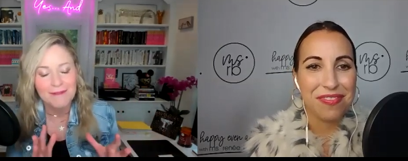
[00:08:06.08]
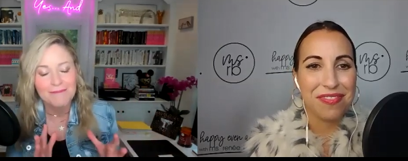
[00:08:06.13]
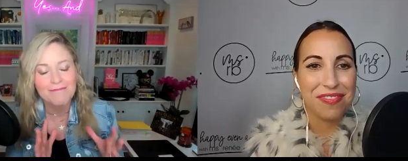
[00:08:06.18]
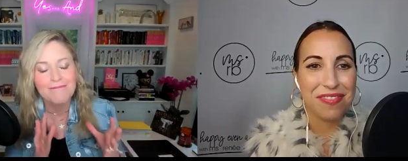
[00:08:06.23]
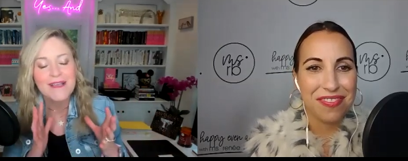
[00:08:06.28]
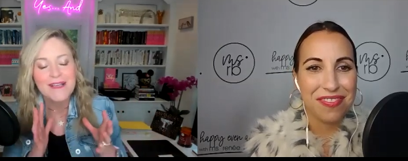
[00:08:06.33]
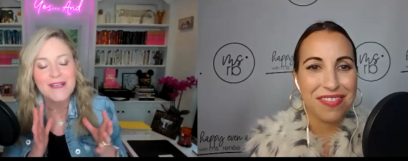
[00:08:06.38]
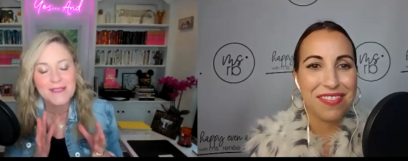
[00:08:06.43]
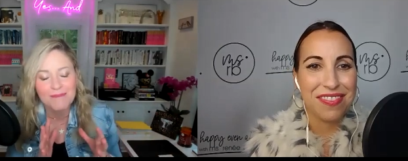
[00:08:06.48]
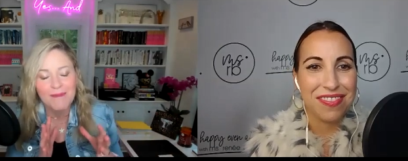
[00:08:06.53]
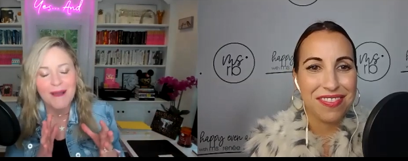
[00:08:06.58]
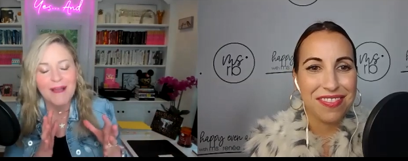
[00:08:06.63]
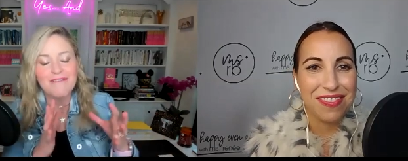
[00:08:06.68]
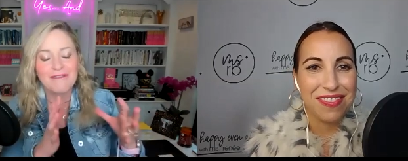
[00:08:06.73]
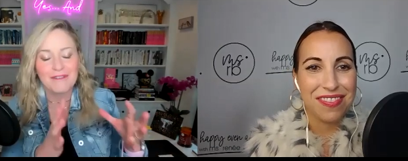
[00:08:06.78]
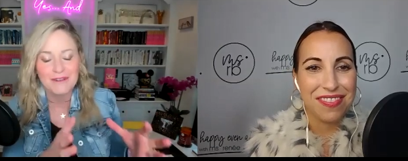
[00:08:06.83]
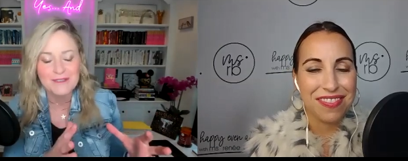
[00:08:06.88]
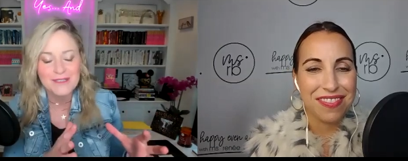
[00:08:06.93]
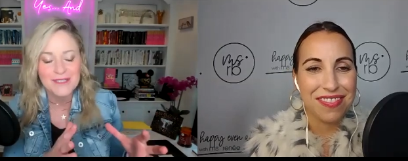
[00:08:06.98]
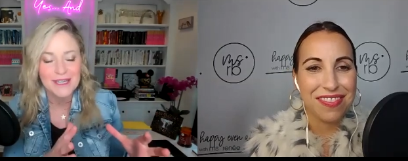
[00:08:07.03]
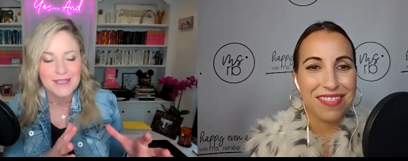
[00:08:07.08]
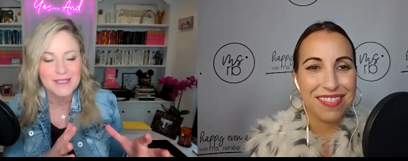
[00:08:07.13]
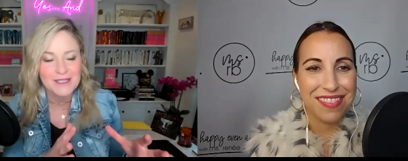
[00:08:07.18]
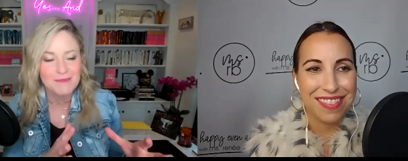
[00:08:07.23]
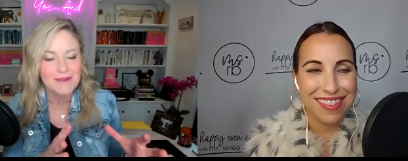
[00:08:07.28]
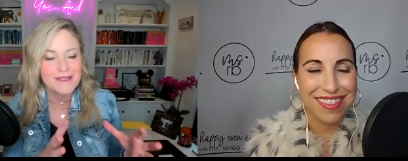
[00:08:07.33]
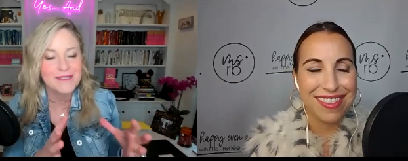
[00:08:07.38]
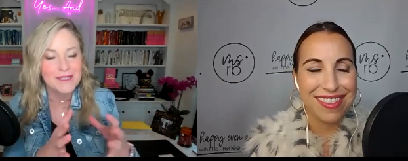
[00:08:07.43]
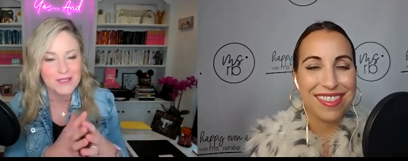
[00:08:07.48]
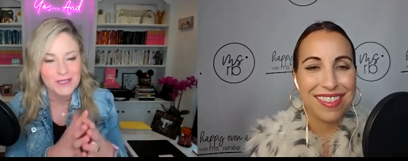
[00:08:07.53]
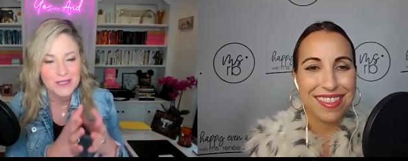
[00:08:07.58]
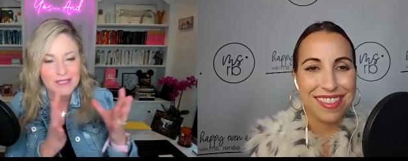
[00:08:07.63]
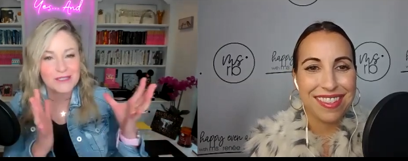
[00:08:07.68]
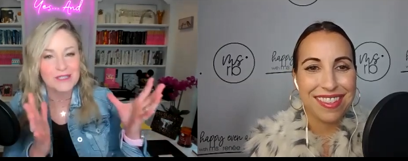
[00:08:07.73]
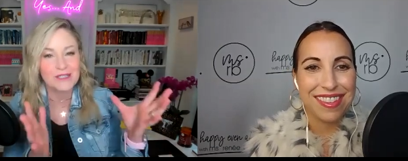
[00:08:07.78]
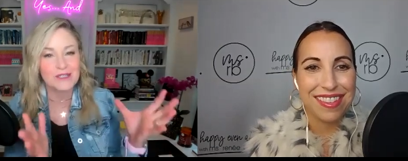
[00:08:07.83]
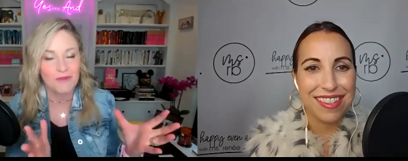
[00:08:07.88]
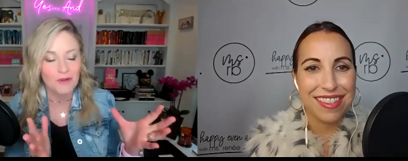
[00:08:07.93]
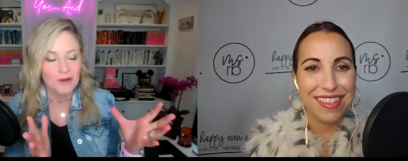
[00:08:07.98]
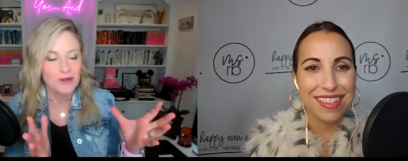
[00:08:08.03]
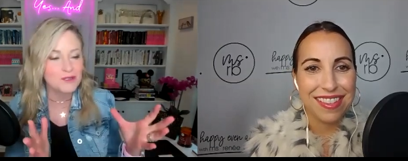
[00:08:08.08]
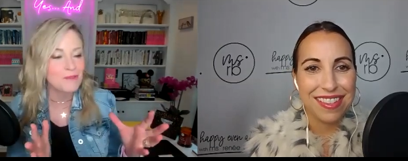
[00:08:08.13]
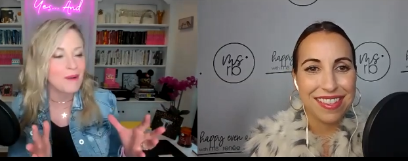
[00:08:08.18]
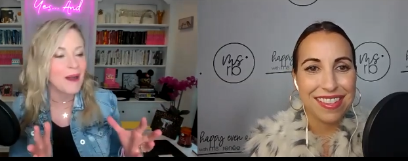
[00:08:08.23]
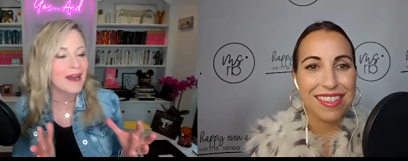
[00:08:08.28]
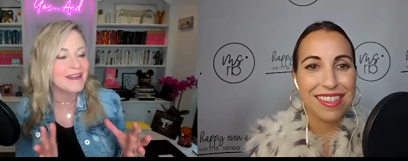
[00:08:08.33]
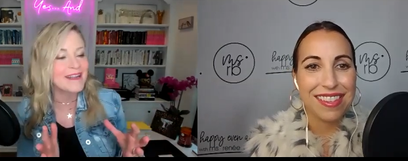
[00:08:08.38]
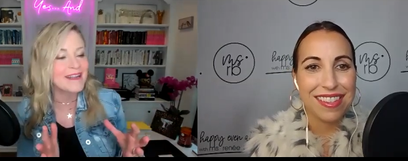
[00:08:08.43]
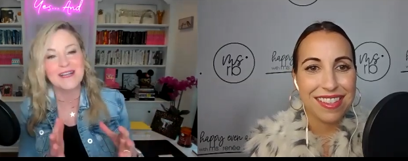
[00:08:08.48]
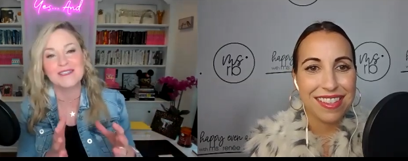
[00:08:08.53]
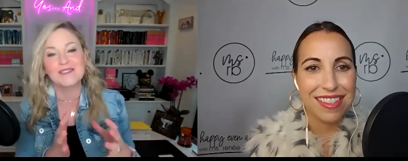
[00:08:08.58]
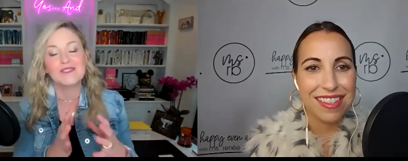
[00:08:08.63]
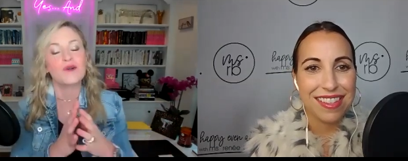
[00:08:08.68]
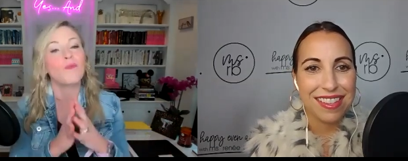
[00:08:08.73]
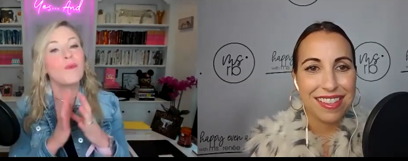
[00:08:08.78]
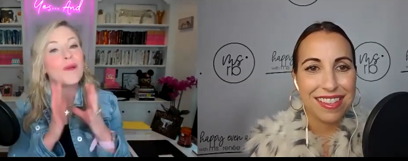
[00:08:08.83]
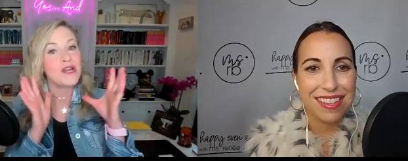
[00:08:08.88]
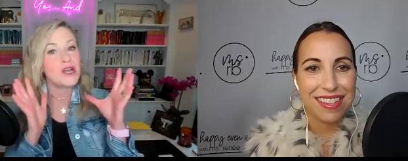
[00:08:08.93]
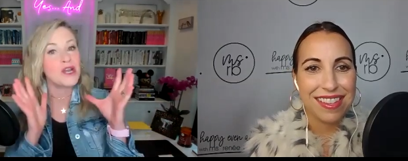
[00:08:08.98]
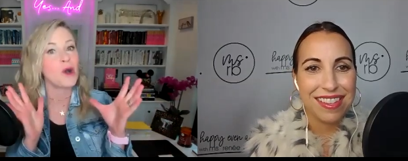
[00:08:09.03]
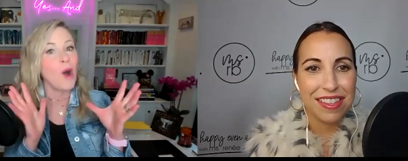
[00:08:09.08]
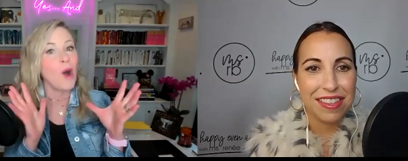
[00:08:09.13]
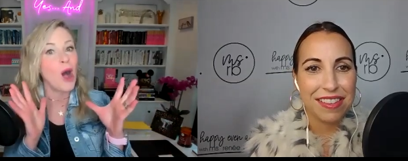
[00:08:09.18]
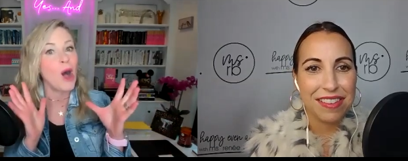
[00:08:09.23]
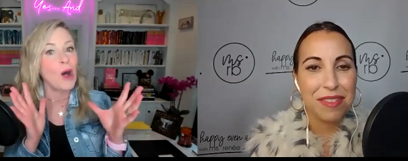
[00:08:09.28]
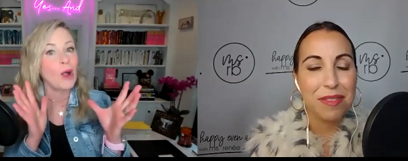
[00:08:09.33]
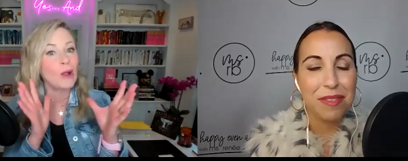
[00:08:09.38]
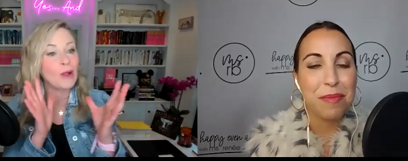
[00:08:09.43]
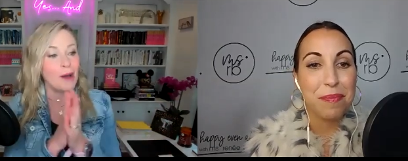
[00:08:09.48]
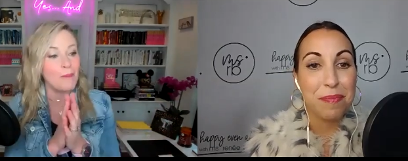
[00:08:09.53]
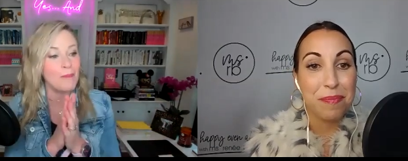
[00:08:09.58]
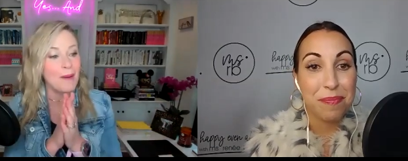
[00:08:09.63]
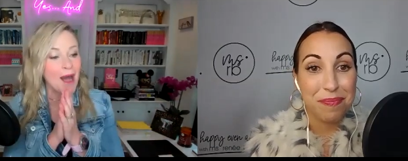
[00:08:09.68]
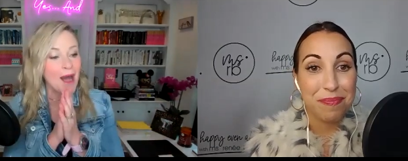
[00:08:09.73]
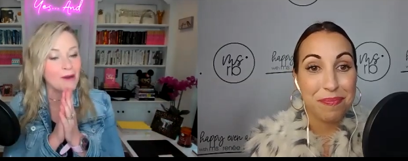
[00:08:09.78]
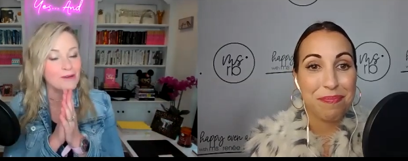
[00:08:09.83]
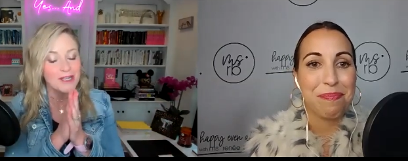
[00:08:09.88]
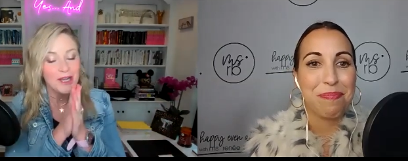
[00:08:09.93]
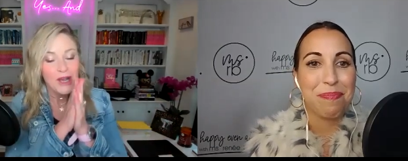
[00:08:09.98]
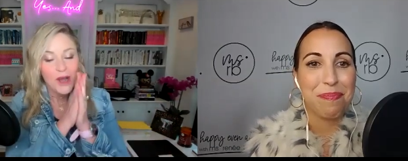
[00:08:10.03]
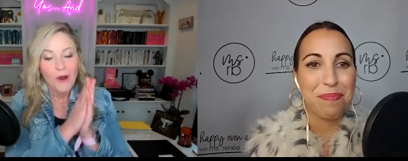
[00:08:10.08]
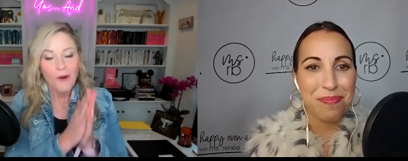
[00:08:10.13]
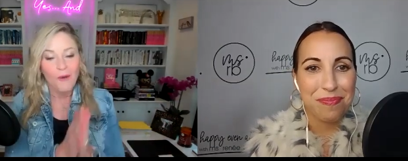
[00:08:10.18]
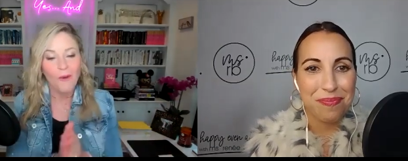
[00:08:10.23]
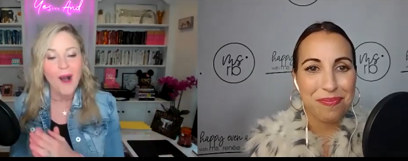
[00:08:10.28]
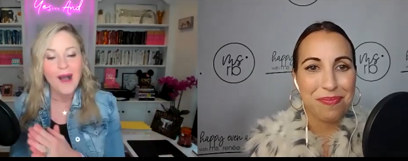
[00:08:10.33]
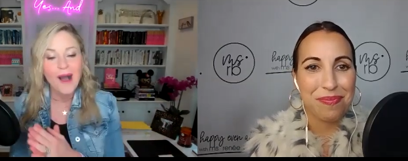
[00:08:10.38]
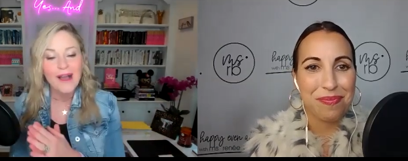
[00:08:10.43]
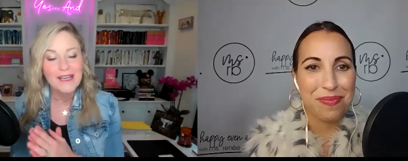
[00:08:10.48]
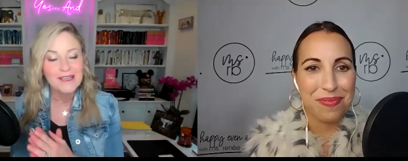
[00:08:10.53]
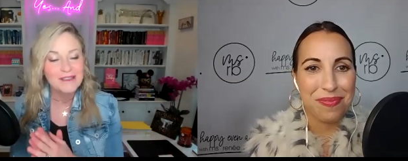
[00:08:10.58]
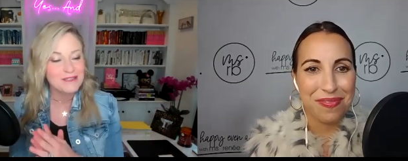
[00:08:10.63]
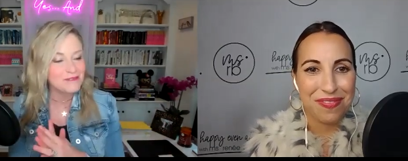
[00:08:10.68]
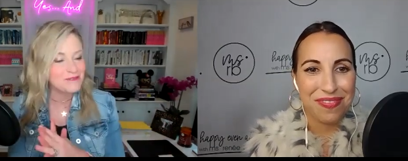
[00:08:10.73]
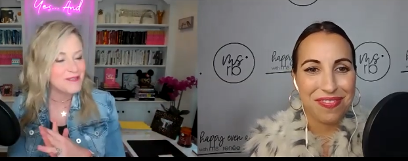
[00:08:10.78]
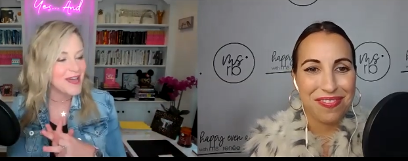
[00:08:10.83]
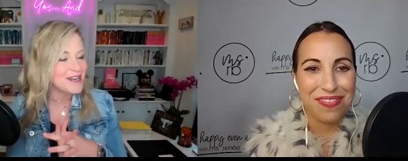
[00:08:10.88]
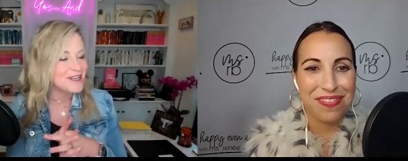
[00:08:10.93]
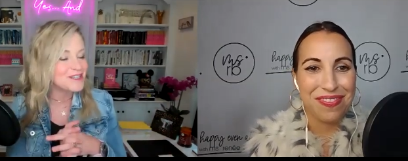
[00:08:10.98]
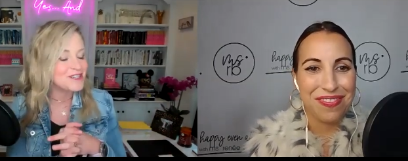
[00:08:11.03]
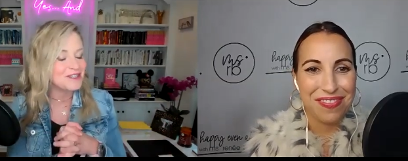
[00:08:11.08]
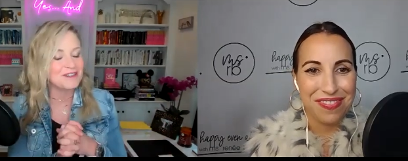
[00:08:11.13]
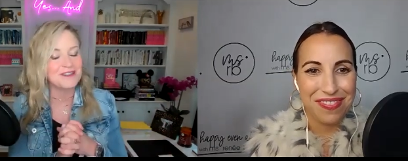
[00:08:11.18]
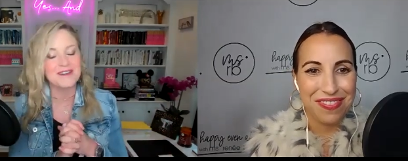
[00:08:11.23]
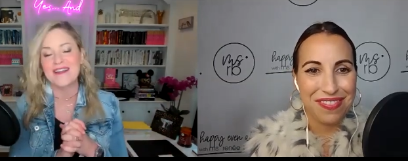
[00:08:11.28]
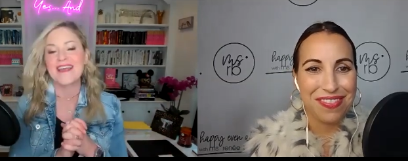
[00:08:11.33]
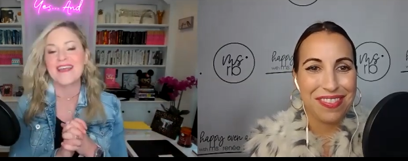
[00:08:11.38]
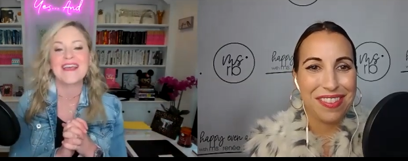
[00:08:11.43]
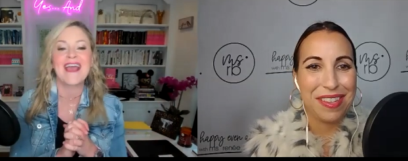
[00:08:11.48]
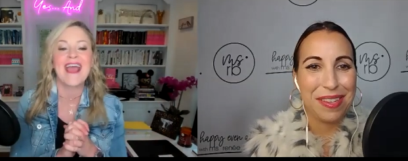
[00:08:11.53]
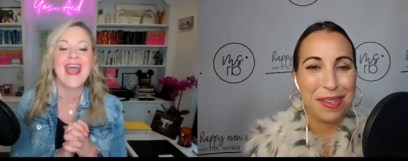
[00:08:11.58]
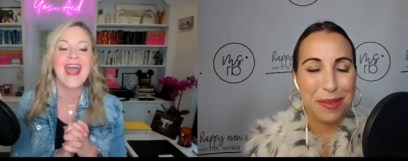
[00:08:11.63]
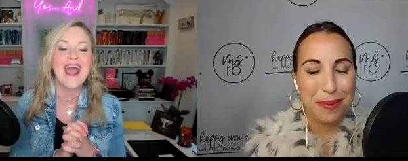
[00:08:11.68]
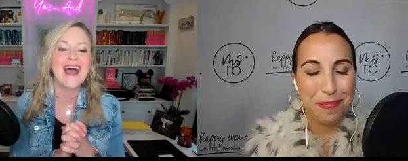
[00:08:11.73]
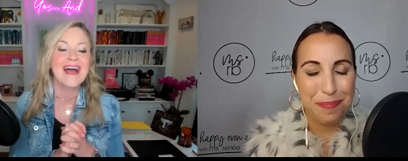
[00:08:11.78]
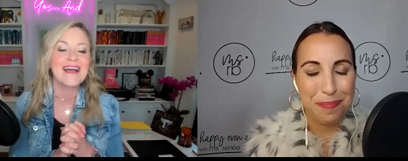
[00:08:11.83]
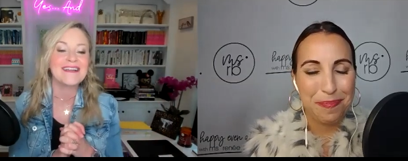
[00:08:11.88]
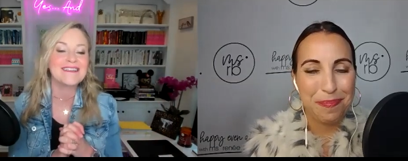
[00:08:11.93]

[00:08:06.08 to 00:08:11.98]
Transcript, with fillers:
Speaker 1: he's my first husband since it's a divorce podcast, so we know all about walking through that journey yeah.